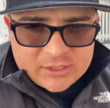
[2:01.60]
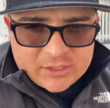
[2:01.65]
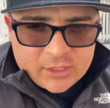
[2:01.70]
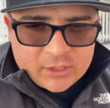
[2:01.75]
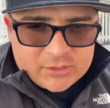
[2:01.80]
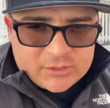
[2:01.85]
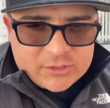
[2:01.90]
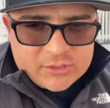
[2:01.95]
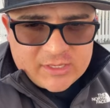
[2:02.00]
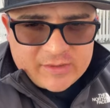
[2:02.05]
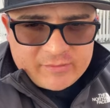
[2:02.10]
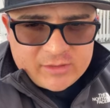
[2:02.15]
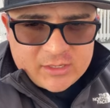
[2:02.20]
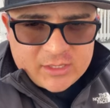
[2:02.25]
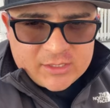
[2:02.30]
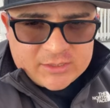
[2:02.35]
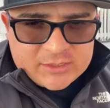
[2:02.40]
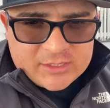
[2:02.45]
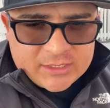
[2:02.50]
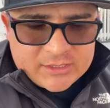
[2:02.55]
close to seven
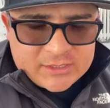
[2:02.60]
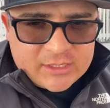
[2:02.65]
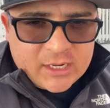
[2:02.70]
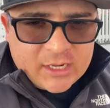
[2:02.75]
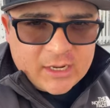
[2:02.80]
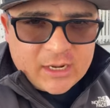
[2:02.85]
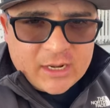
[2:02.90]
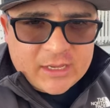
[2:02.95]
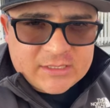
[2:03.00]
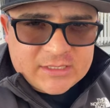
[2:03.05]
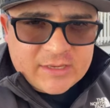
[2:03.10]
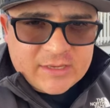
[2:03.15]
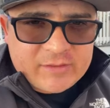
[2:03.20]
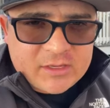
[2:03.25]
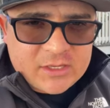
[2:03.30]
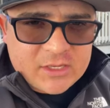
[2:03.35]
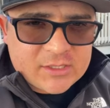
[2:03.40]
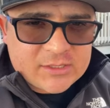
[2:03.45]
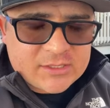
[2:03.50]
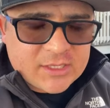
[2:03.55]
years I started like seven
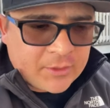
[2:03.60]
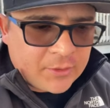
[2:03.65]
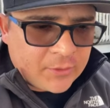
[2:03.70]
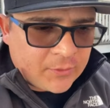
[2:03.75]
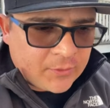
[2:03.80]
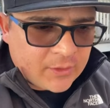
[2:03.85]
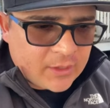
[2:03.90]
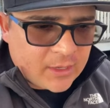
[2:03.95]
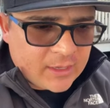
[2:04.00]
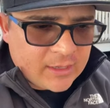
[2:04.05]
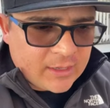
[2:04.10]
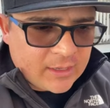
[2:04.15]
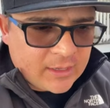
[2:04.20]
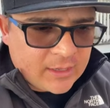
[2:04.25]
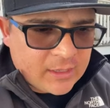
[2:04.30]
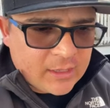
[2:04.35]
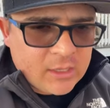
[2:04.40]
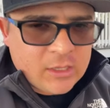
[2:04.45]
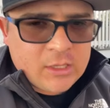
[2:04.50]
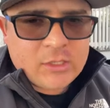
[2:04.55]
years ago kind of
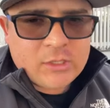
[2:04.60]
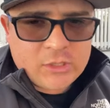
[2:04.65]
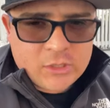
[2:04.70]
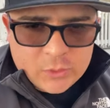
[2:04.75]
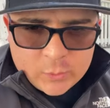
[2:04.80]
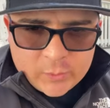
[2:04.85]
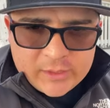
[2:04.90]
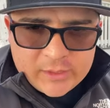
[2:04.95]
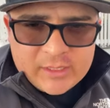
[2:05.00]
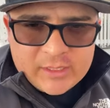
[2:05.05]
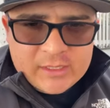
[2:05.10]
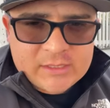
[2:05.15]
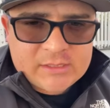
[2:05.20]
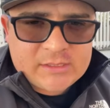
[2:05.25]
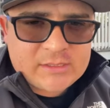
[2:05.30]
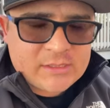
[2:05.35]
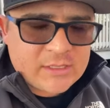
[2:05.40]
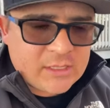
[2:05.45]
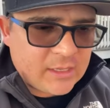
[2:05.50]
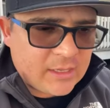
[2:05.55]
doing
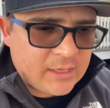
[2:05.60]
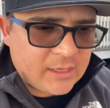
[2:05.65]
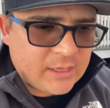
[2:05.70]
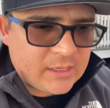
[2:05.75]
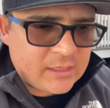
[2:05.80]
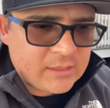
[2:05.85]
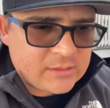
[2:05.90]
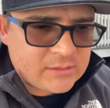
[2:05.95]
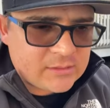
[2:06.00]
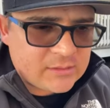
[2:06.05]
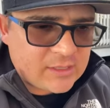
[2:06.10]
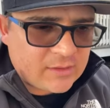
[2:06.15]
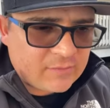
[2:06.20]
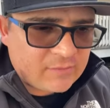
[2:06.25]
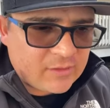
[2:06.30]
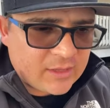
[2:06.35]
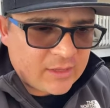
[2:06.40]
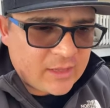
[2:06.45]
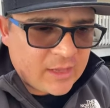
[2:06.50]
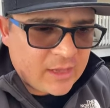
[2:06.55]
this and, and
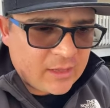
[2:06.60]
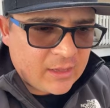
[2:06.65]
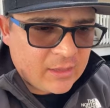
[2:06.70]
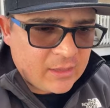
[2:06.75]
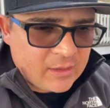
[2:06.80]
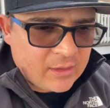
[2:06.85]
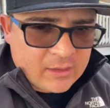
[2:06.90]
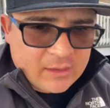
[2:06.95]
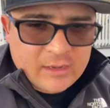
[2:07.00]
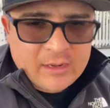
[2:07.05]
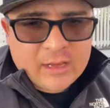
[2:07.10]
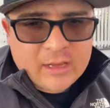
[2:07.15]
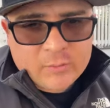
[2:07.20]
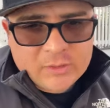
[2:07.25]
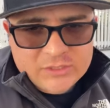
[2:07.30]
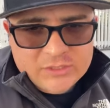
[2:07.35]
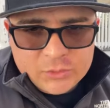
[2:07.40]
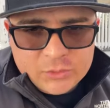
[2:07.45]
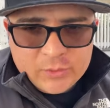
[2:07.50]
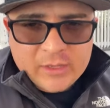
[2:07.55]
stuff like that and i
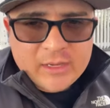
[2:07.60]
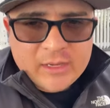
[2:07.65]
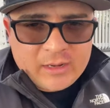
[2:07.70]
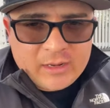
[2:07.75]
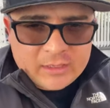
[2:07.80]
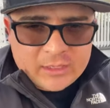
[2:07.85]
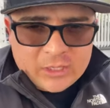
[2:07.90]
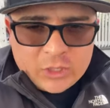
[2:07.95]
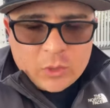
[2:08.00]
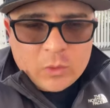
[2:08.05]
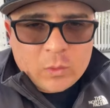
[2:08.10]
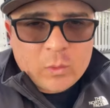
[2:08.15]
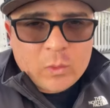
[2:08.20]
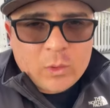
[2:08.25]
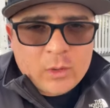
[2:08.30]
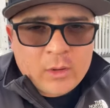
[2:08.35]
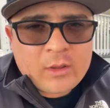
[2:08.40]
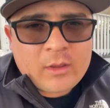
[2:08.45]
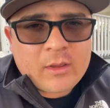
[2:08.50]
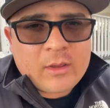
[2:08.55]
was doing electrical
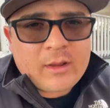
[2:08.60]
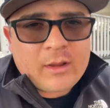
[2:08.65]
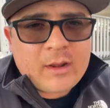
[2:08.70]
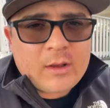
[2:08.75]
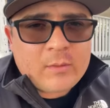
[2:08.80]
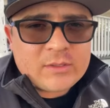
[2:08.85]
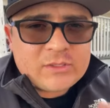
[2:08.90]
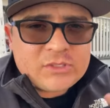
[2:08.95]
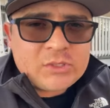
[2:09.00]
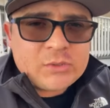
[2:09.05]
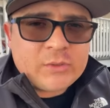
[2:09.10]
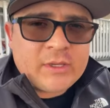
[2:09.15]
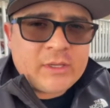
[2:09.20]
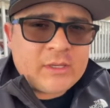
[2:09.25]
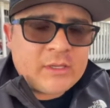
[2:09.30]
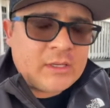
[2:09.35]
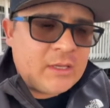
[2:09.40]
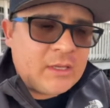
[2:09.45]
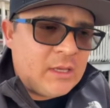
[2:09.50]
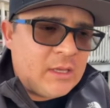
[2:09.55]
work and i was
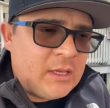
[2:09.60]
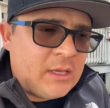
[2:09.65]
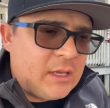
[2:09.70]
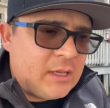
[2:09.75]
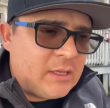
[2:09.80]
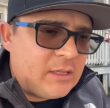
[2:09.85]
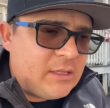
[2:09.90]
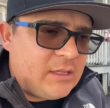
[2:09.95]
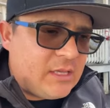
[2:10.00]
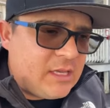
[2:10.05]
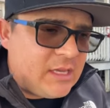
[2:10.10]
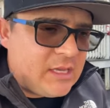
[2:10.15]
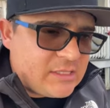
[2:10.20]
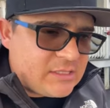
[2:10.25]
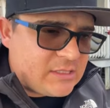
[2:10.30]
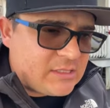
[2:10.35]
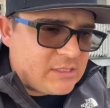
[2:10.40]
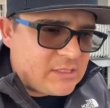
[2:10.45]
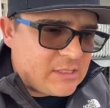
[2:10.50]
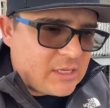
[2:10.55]
doing
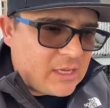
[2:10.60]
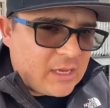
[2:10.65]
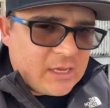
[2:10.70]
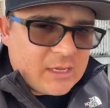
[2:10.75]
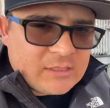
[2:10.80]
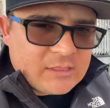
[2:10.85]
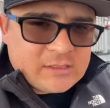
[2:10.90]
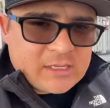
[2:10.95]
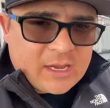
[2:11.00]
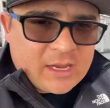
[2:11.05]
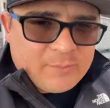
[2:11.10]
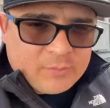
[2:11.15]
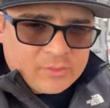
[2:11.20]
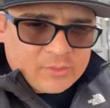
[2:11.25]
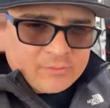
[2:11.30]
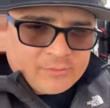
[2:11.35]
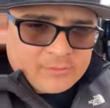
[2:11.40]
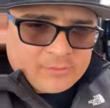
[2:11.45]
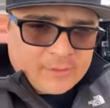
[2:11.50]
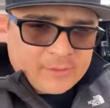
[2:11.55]
this uh, type
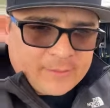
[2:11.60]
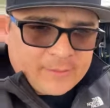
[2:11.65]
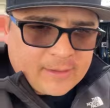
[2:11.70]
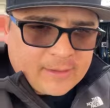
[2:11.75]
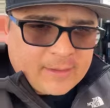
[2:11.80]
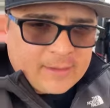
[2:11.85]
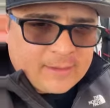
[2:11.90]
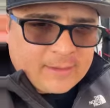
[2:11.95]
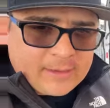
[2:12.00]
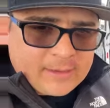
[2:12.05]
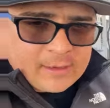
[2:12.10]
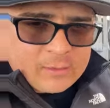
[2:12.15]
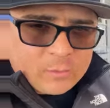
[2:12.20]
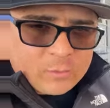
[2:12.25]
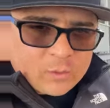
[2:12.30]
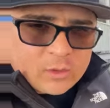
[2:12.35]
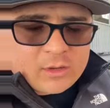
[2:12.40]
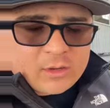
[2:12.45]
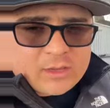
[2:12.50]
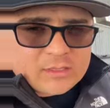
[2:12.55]
of uh,
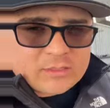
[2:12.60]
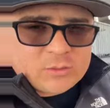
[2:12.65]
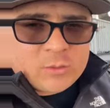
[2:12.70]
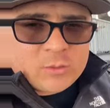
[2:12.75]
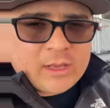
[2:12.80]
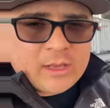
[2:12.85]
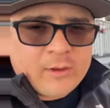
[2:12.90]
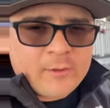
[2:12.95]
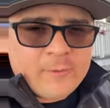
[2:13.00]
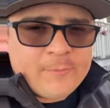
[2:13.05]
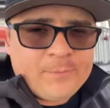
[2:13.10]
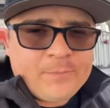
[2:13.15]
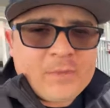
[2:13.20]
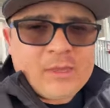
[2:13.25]
work as well